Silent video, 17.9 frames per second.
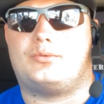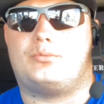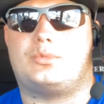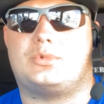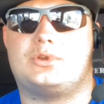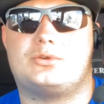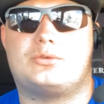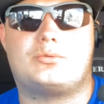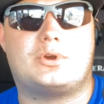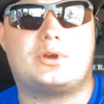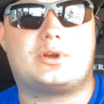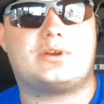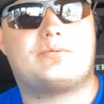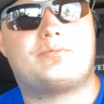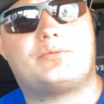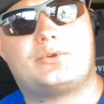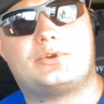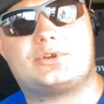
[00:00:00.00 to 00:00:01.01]
when you're
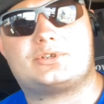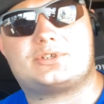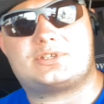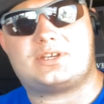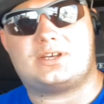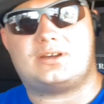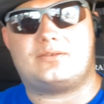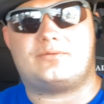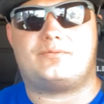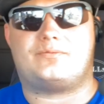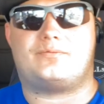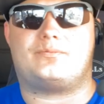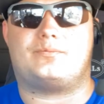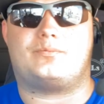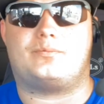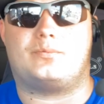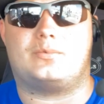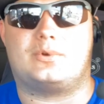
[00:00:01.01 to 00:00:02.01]
working for yourself,
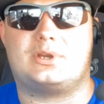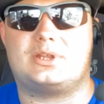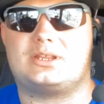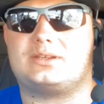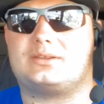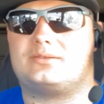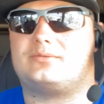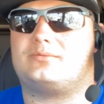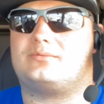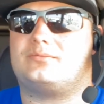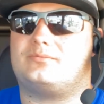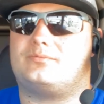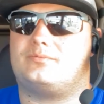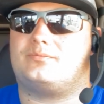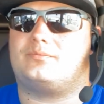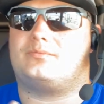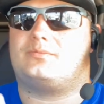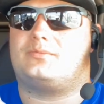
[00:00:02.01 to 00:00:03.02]
one of the
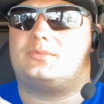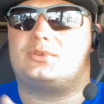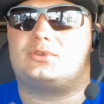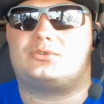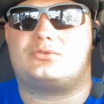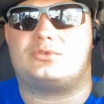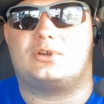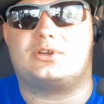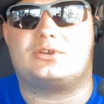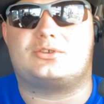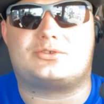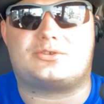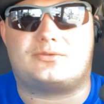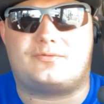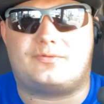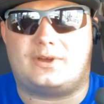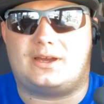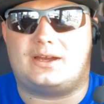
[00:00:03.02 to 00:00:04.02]
struggles you'll
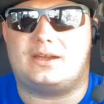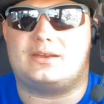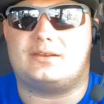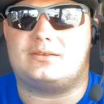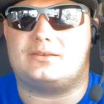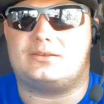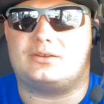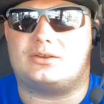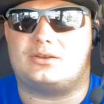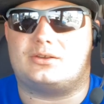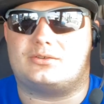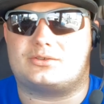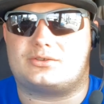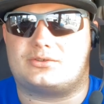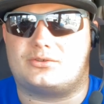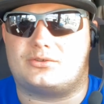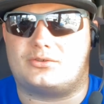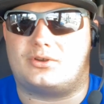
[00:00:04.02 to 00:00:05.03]
find,
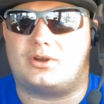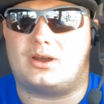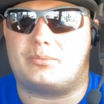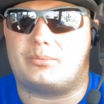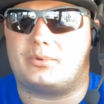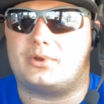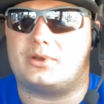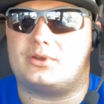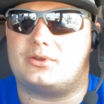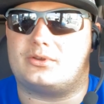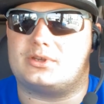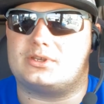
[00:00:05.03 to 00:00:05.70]
as an owner operator